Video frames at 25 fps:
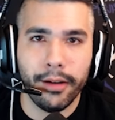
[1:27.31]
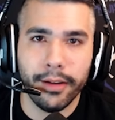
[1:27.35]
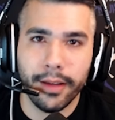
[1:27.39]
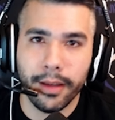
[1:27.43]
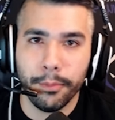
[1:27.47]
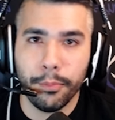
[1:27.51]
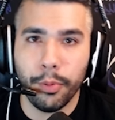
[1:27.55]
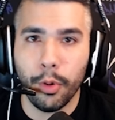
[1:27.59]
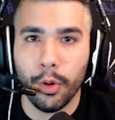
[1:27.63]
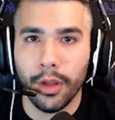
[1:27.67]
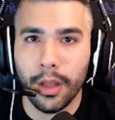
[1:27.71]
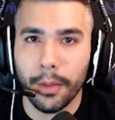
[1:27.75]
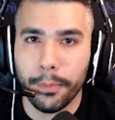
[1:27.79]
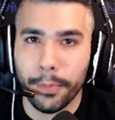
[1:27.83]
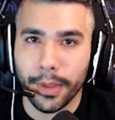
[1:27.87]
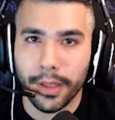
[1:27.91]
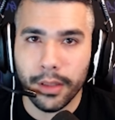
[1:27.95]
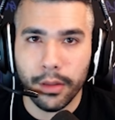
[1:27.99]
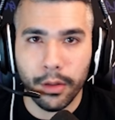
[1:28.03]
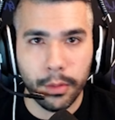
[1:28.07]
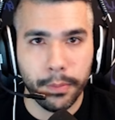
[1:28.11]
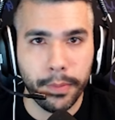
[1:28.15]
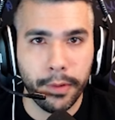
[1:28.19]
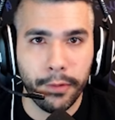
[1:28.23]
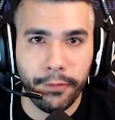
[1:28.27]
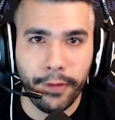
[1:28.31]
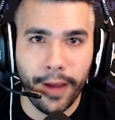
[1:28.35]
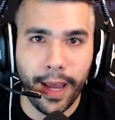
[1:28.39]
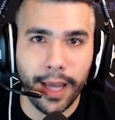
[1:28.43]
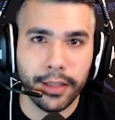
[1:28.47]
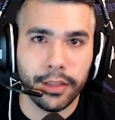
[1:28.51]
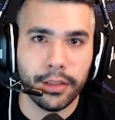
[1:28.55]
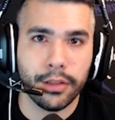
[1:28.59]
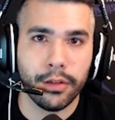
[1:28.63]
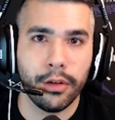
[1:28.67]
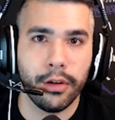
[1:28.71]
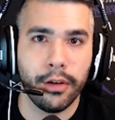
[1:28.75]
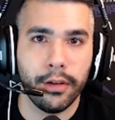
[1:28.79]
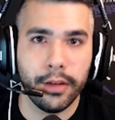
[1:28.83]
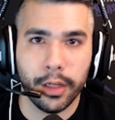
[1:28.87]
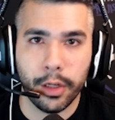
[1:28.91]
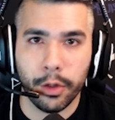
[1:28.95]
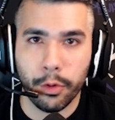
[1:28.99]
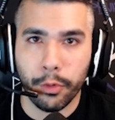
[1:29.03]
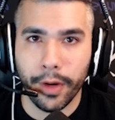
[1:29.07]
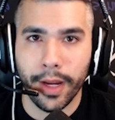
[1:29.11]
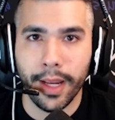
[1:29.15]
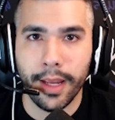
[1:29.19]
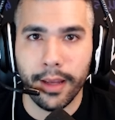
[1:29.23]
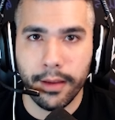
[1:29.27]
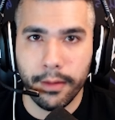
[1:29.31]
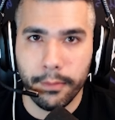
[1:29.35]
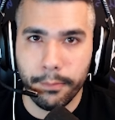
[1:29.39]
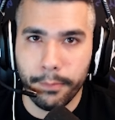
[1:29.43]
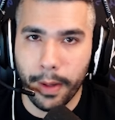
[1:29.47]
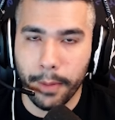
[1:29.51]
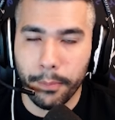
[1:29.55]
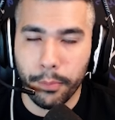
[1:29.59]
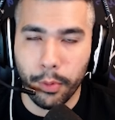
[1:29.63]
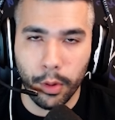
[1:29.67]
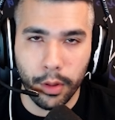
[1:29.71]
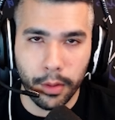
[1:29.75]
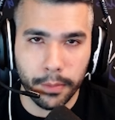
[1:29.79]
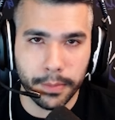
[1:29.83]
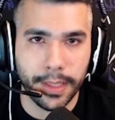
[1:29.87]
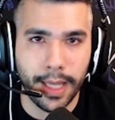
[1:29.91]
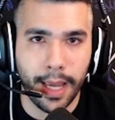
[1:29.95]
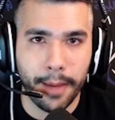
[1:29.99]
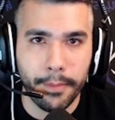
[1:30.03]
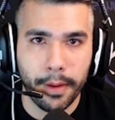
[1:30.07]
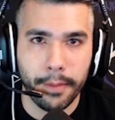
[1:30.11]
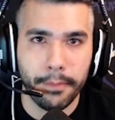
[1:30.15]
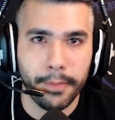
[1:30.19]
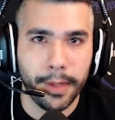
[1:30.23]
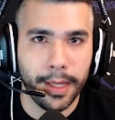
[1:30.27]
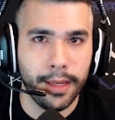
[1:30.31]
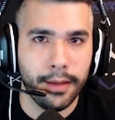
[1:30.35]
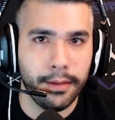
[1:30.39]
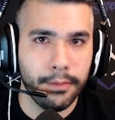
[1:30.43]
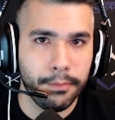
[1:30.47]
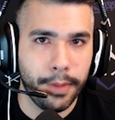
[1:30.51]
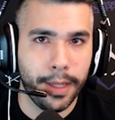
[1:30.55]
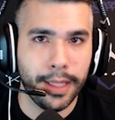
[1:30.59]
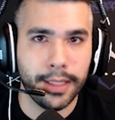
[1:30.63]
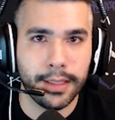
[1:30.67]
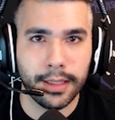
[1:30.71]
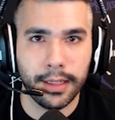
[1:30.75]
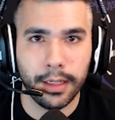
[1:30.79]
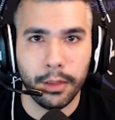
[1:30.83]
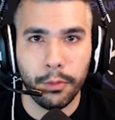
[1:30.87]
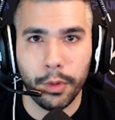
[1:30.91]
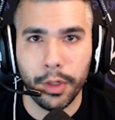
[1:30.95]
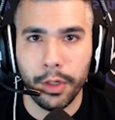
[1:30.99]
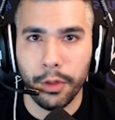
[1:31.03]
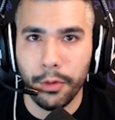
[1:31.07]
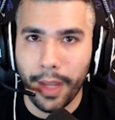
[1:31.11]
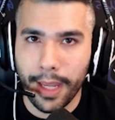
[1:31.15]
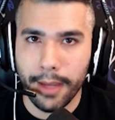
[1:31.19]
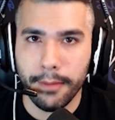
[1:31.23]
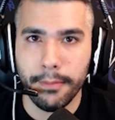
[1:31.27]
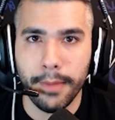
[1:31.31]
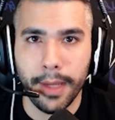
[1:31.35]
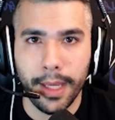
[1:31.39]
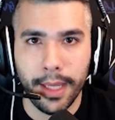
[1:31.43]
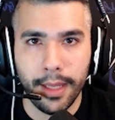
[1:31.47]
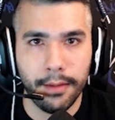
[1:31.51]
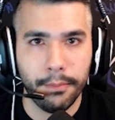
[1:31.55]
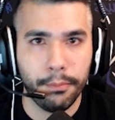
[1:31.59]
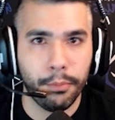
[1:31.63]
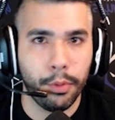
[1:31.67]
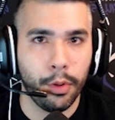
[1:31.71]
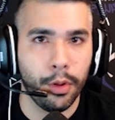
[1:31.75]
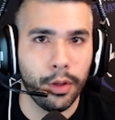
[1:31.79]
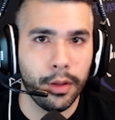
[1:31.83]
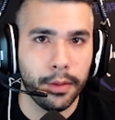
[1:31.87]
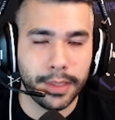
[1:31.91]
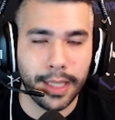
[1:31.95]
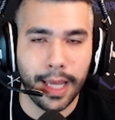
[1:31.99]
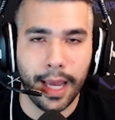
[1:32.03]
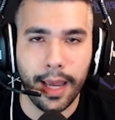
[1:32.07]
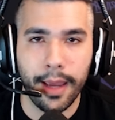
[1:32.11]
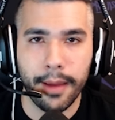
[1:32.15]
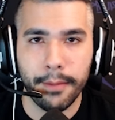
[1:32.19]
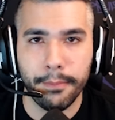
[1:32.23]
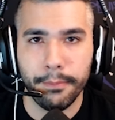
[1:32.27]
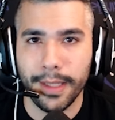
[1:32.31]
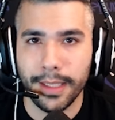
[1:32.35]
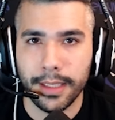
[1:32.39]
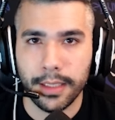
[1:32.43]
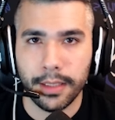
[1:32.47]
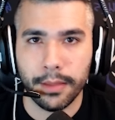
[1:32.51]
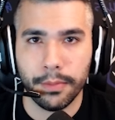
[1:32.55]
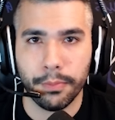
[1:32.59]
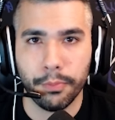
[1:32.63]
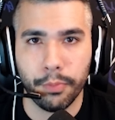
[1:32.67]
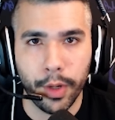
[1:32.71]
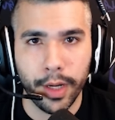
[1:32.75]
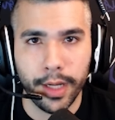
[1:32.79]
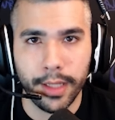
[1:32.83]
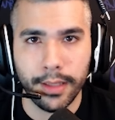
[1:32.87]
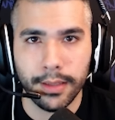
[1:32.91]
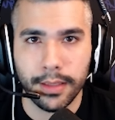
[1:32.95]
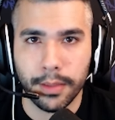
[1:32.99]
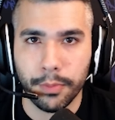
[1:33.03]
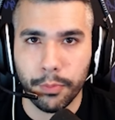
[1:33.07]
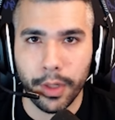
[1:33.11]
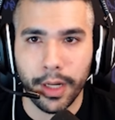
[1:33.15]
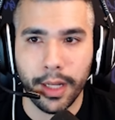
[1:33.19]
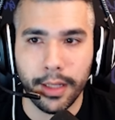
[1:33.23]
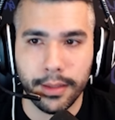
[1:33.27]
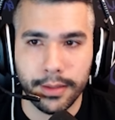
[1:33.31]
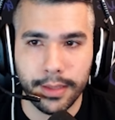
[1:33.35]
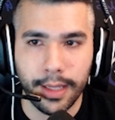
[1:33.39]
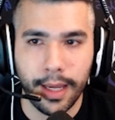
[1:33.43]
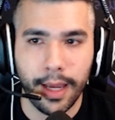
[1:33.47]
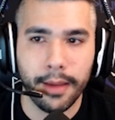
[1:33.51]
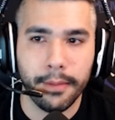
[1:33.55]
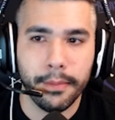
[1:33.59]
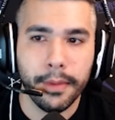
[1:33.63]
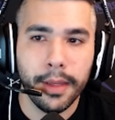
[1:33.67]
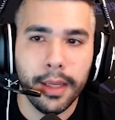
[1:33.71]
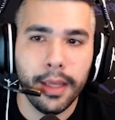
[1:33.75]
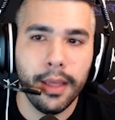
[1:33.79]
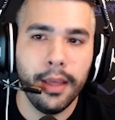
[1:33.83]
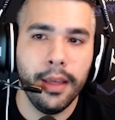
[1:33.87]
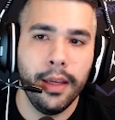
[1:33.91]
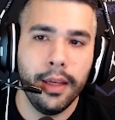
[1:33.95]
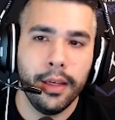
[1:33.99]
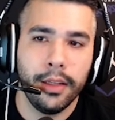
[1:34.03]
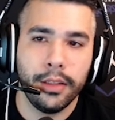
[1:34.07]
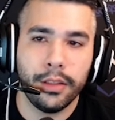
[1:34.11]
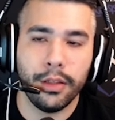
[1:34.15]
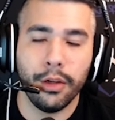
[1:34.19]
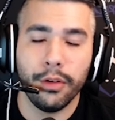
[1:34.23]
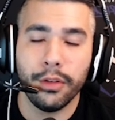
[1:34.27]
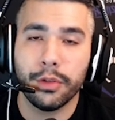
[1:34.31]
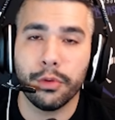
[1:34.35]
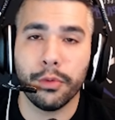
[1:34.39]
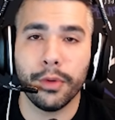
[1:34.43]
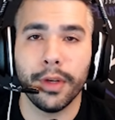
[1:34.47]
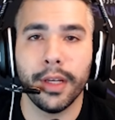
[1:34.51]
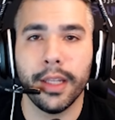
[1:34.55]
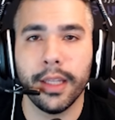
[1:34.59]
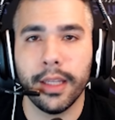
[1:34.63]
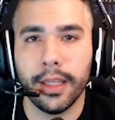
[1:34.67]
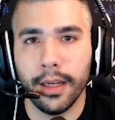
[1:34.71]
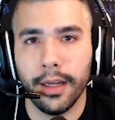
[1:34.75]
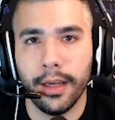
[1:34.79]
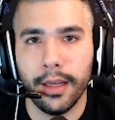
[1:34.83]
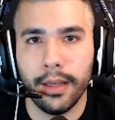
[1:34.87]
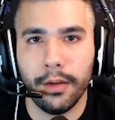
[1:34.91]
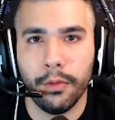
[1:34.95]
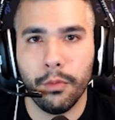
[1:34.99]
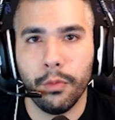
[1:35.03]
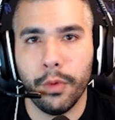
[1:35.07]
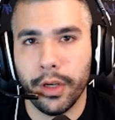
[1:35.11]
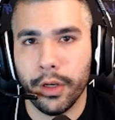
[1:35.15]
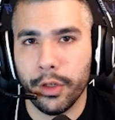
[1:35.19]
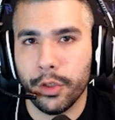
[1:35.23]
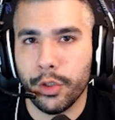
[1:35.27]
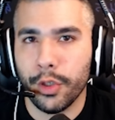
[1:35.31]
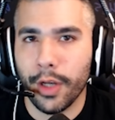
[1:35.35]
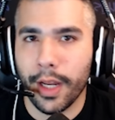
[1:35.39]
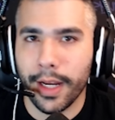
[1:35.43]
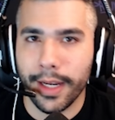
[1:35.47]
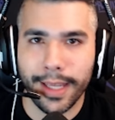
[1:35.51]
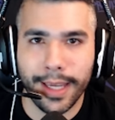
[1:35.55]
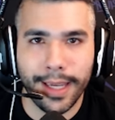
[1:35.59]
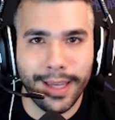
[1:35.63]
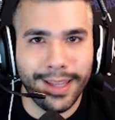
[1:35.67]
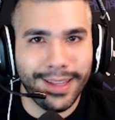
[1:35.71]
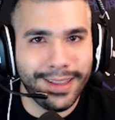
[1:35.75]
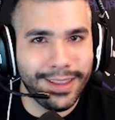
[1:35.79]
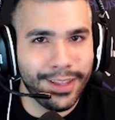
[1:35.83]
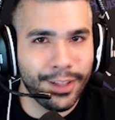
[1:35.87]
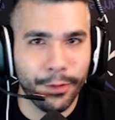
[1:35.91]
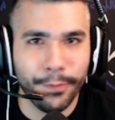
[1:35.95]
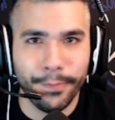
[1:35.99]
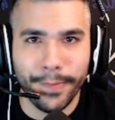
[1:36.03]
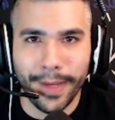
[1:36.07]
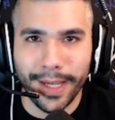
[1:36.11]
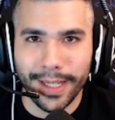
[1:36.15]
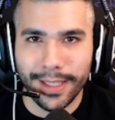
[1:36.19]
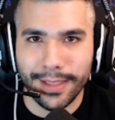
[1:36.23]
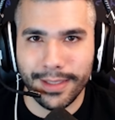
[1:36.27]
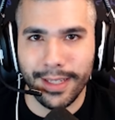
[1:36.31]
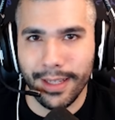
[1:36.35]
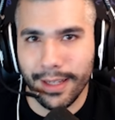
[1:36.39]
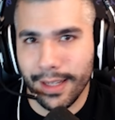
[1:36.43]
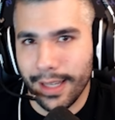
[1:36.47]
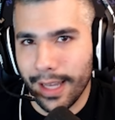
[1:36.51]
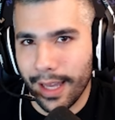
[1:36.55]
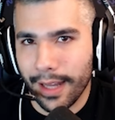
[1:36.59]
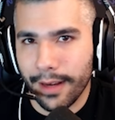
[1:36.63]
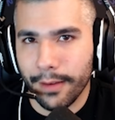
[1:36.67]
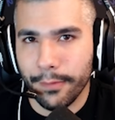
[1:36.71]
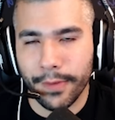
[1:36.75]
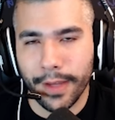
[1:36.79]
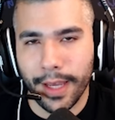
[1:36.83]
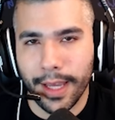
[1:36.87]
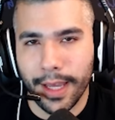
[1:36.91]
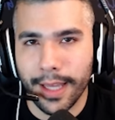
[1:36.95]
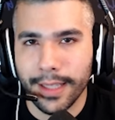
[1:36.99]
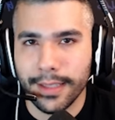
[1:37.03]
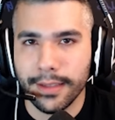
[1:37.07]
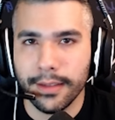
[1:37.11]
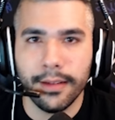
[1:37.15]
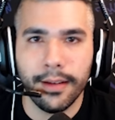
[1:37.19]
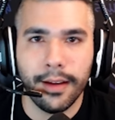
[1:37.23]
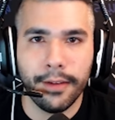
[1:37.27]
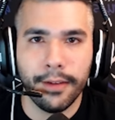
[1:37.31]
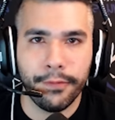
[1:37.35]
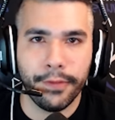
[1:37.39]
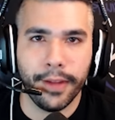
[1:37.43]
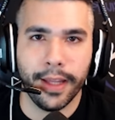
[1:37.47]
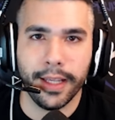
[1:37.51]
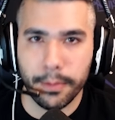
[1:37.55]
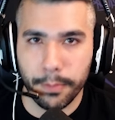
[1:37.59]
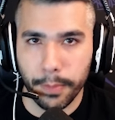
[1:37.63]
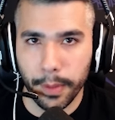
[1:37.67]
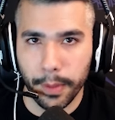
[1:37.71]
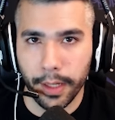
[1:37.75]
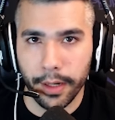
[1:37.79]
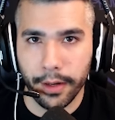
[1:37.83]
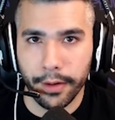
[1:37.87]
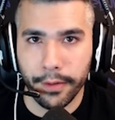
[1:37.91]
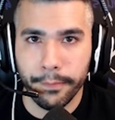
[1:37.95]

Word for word: It can pull up a little bit faster. And Craig, by pull-up time, I mean basically when you aim in, pull-up time, mid-sprint, sprint out time. So it's really good when you're trying to get a little mixy, kind of as a, a, flex player.